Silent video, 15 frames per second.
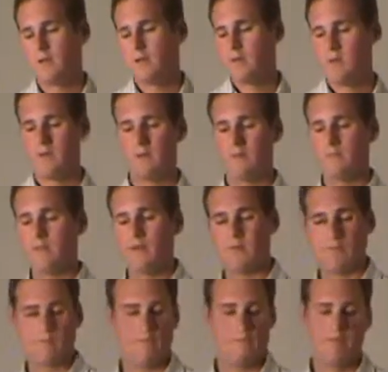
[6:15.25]
it'll
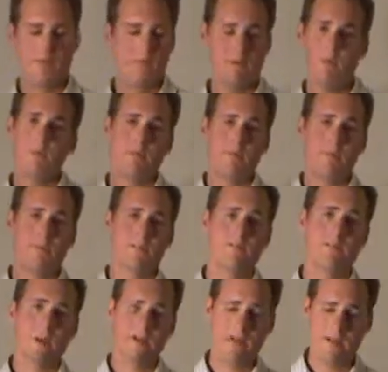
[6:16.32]
be a birthplace
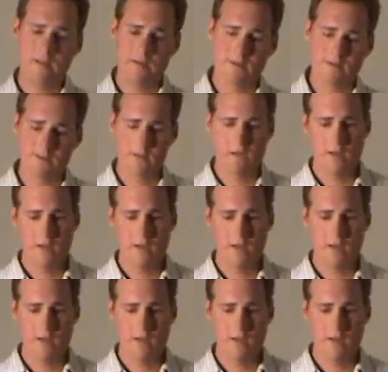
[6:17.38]
for ideas.